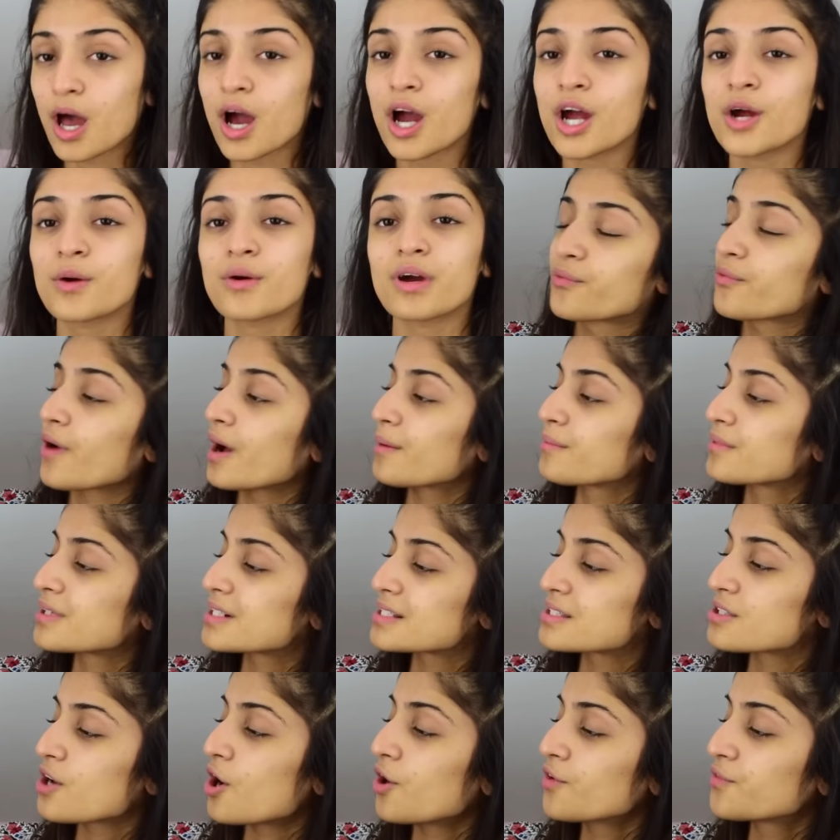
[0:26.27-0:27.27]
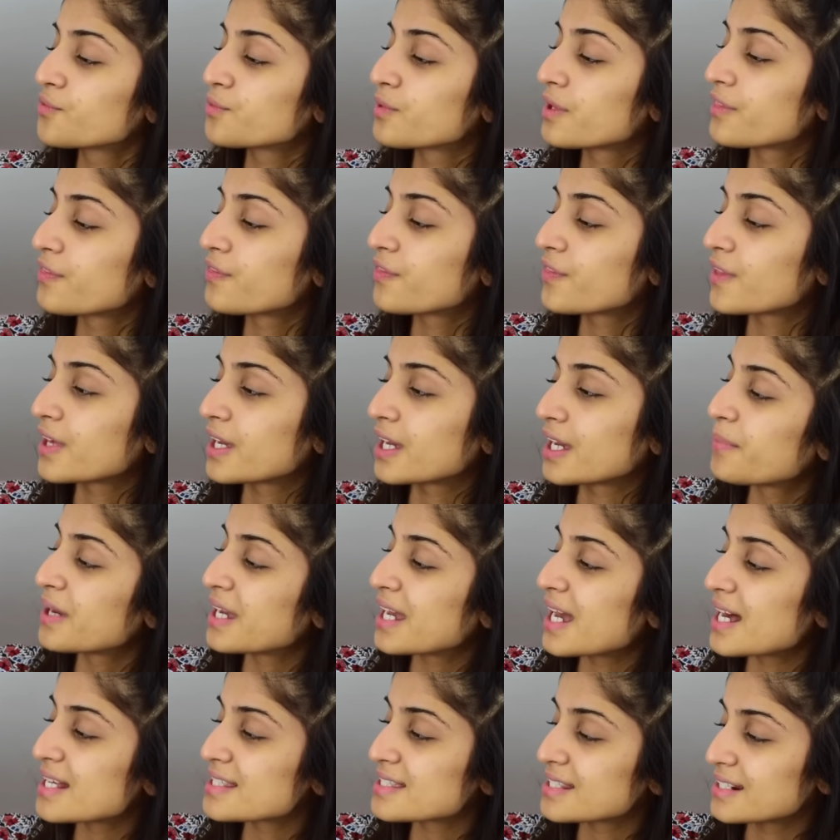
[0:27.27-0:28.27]
I'm going to start off with the
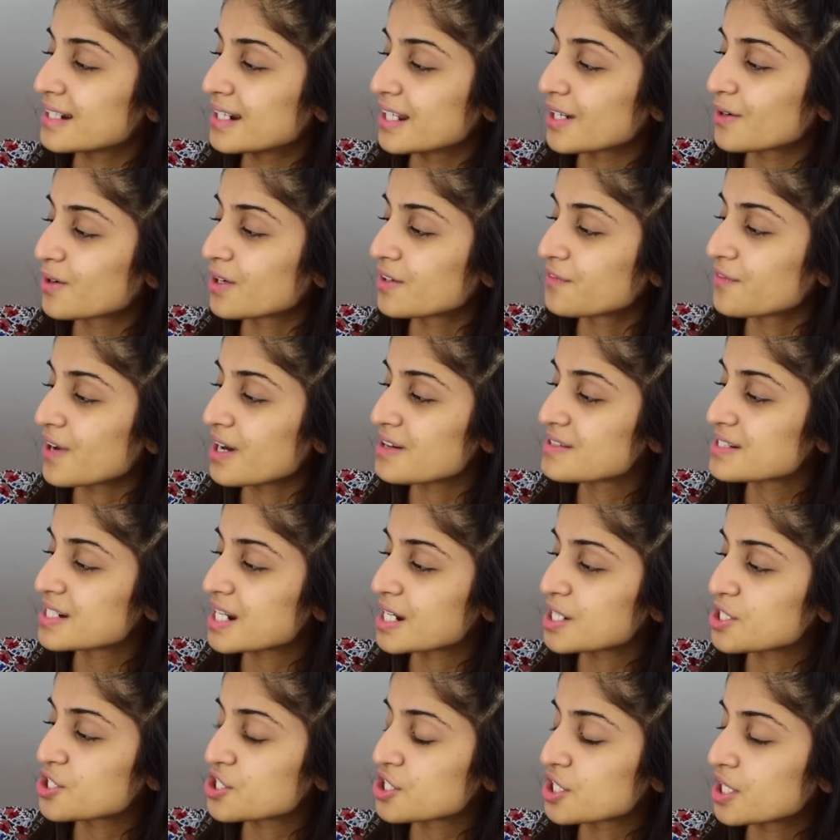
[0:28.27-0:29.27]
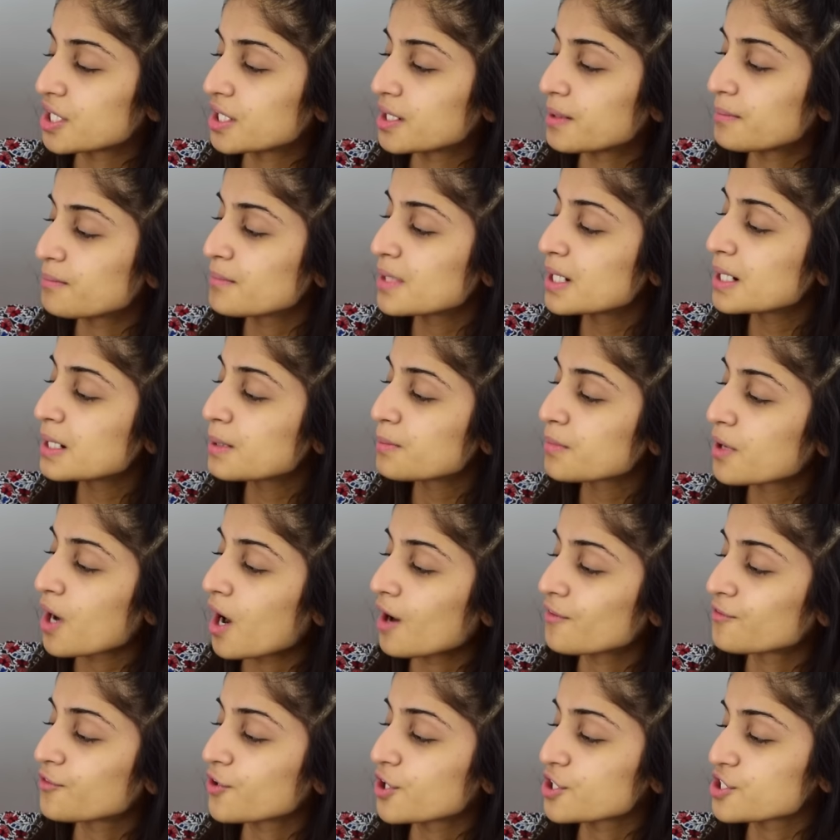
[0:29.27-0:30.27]
PS Liquid Foundation Medium
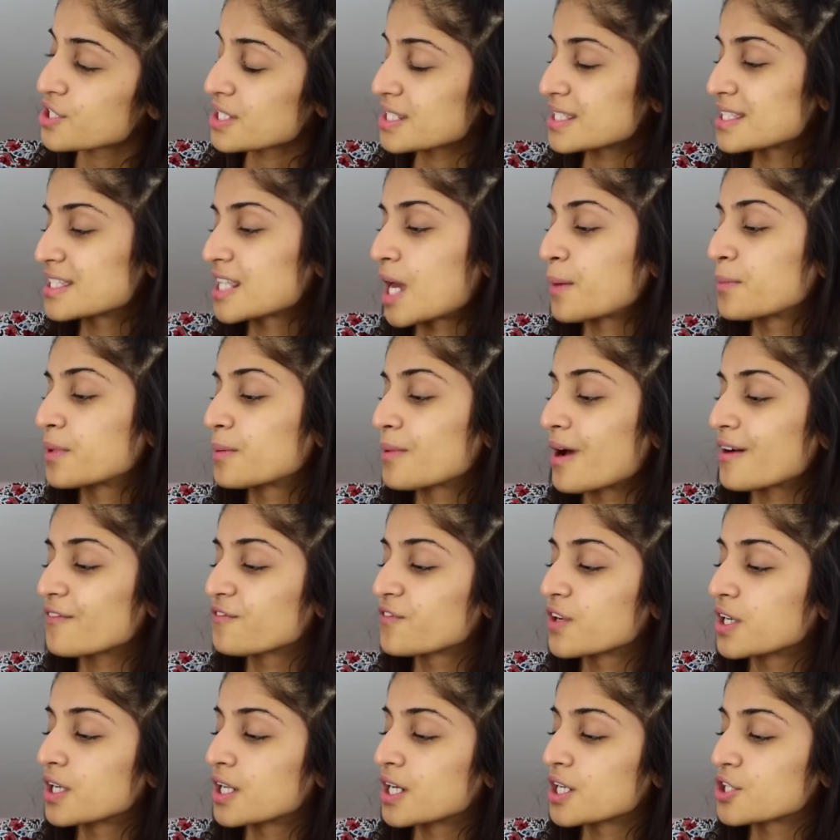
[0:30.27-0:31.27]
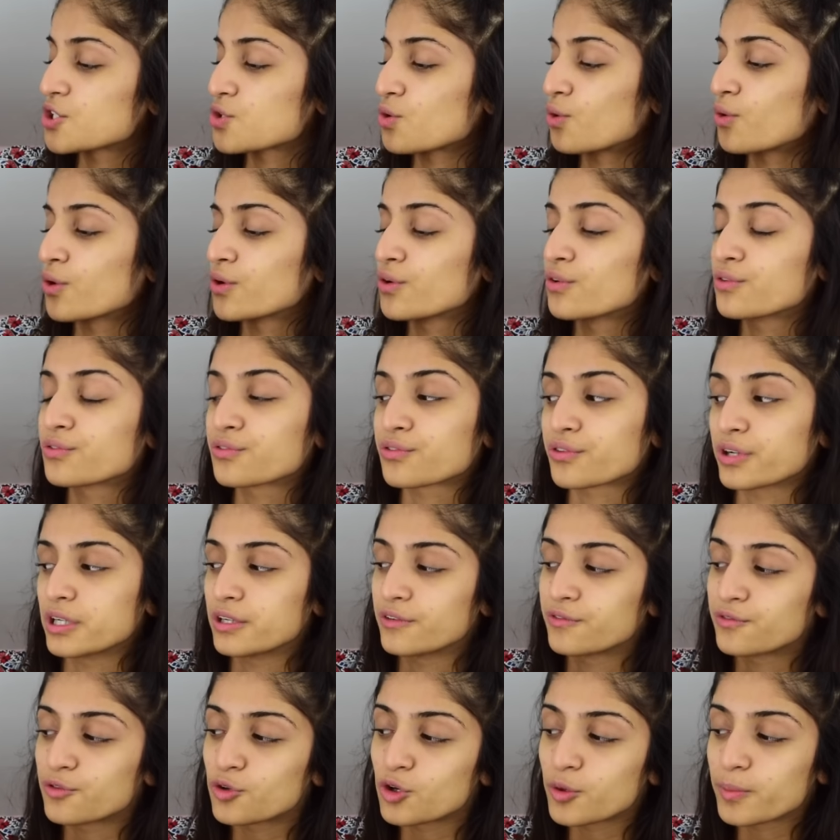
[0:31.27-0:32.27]
Coverage Semi Matte Finish Oil
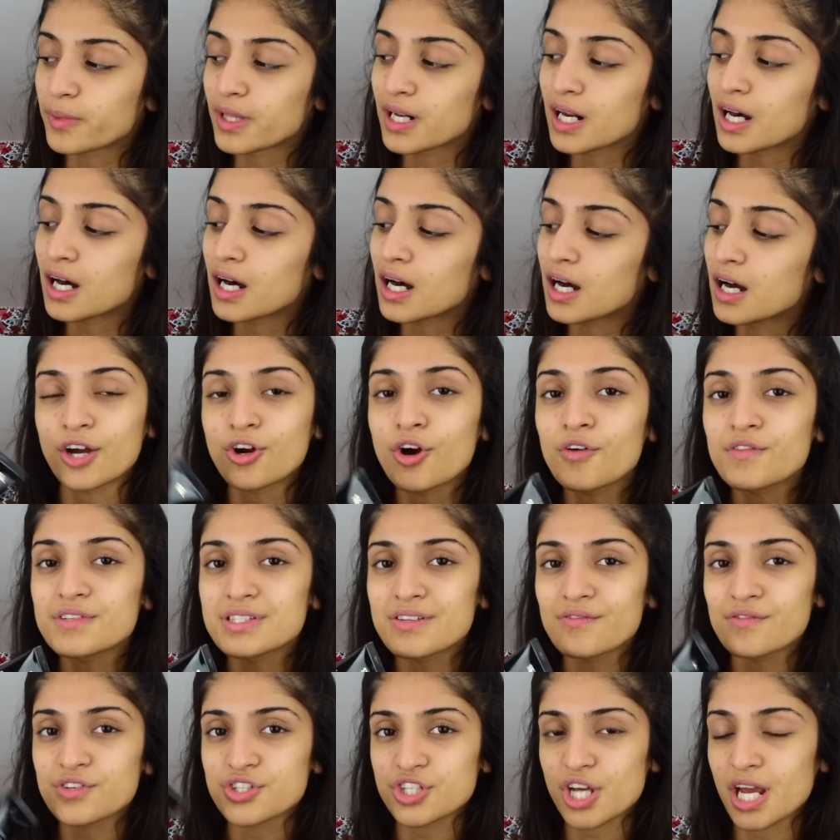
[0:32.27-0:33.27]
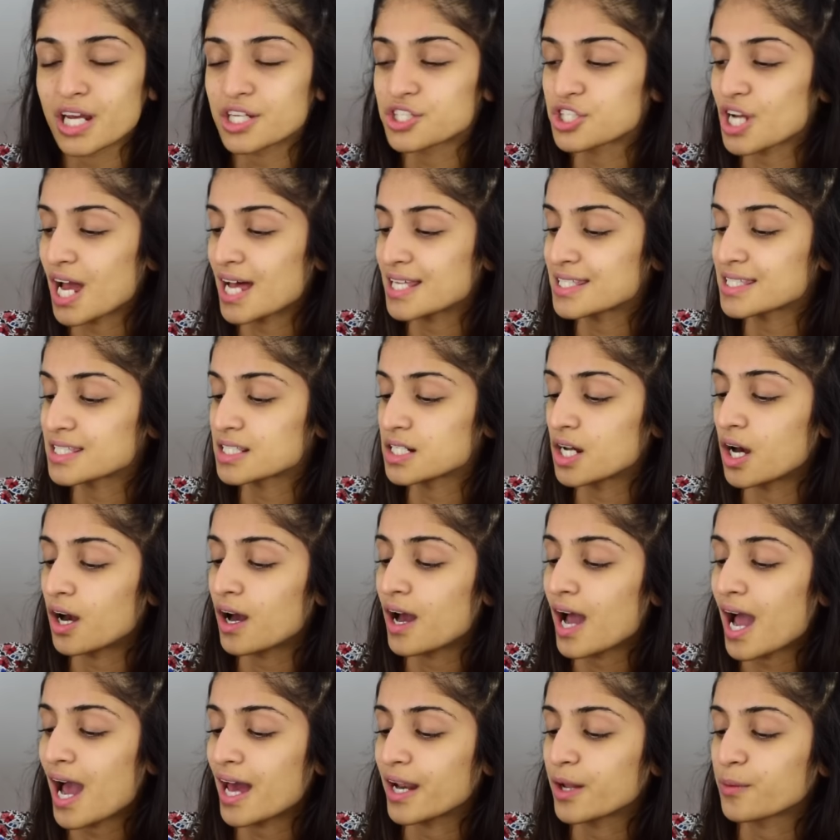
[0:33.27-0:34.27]
Free Formula. I got this in the shade
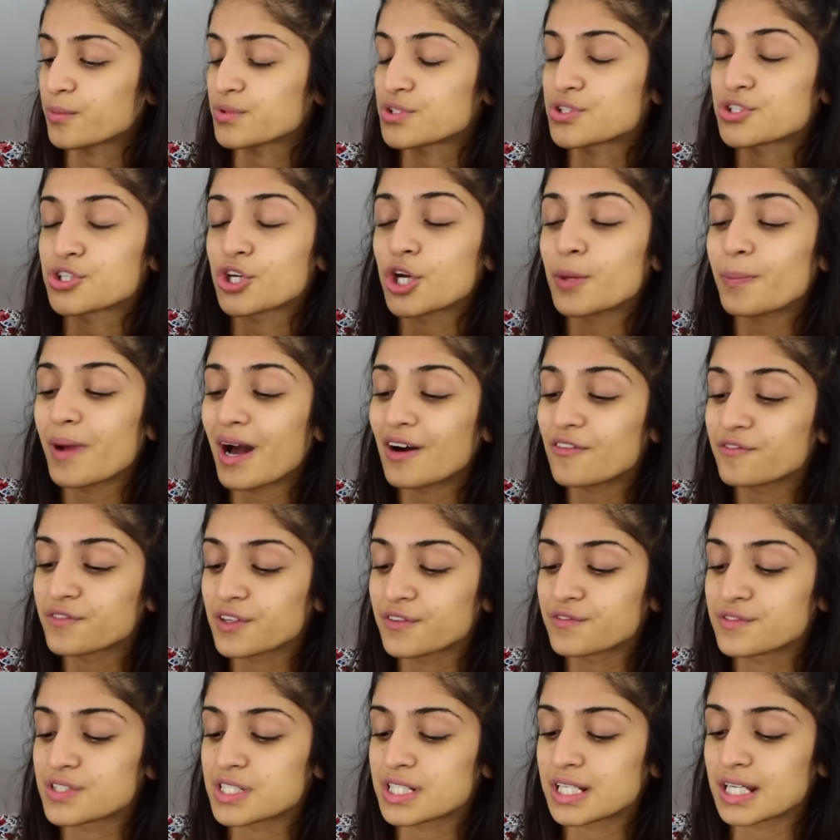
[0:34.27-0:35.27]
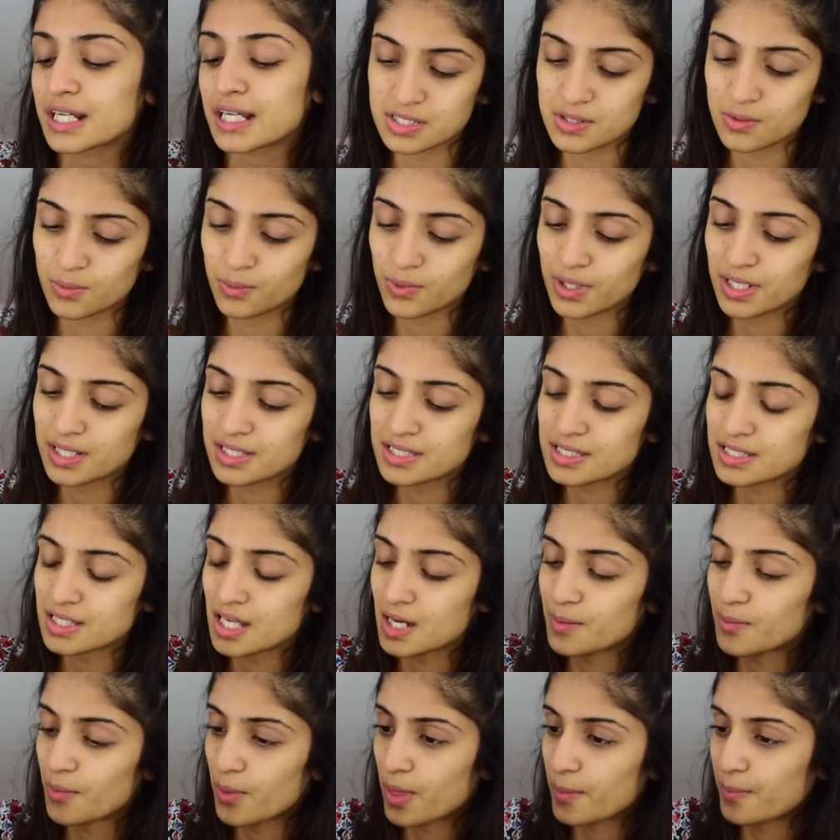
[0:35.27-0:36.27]
Chestnut and it was £2.50. Squeeze
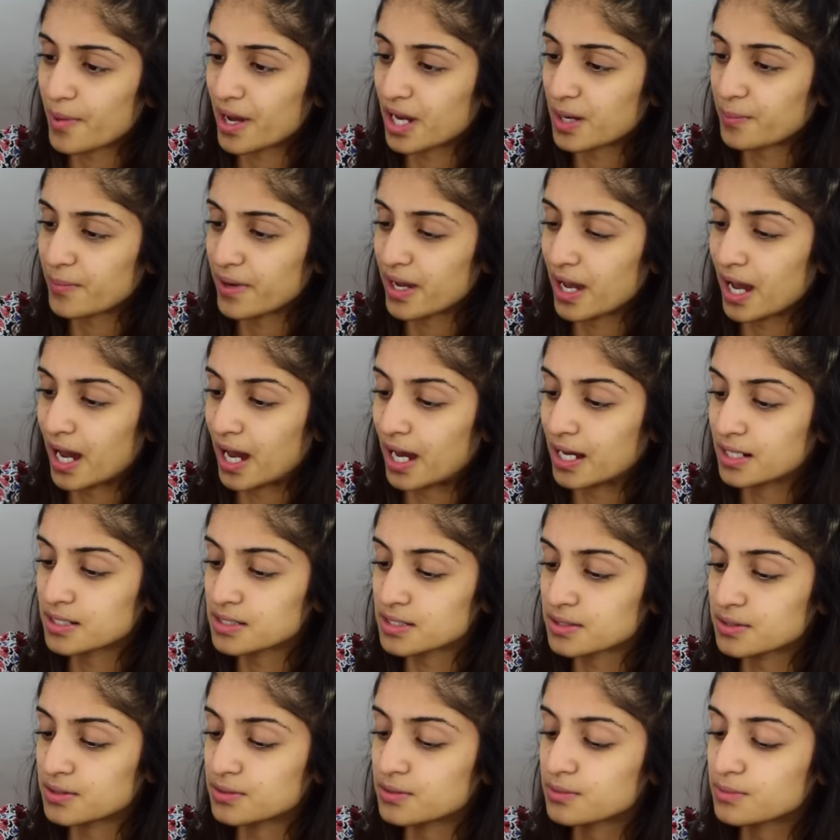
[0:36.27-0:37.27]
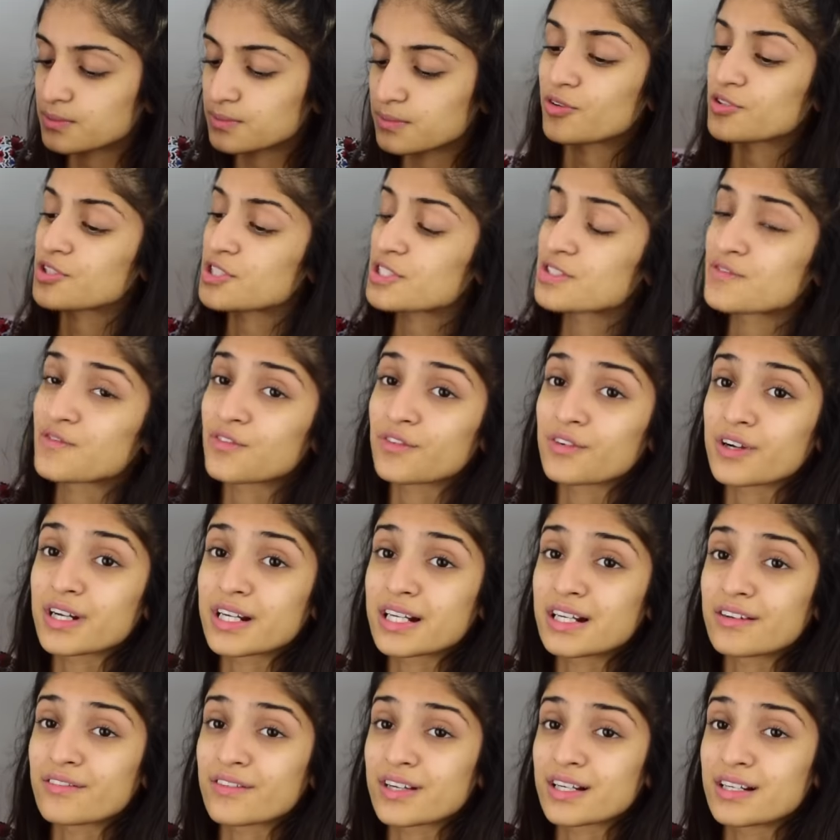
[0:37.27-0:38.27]
some on the back of my hand. Oh gosh, it's
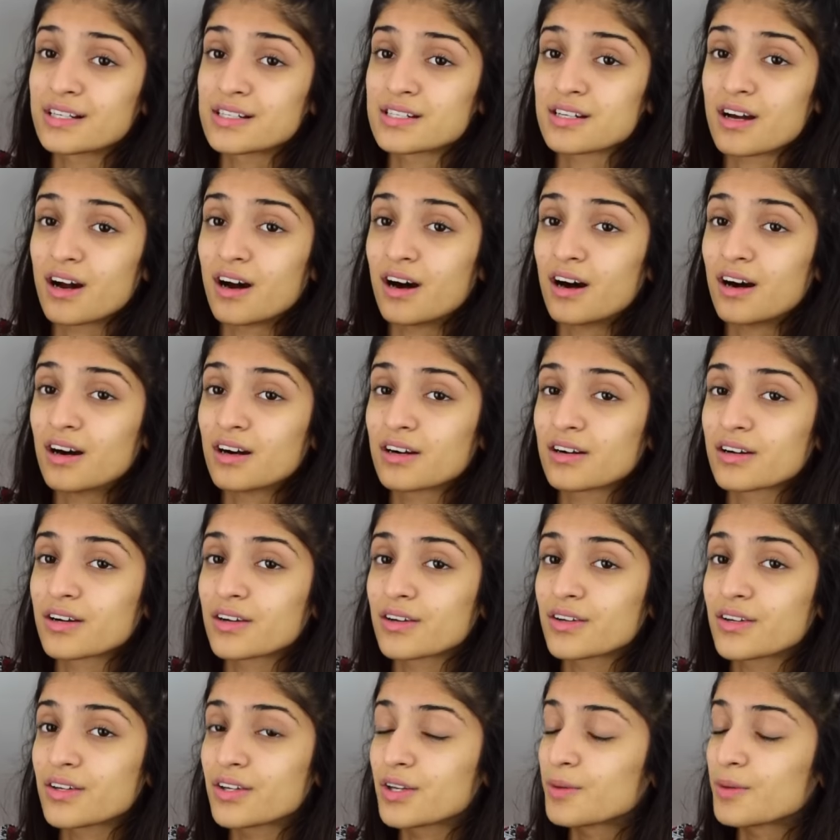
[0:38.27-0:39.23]
really, really dark.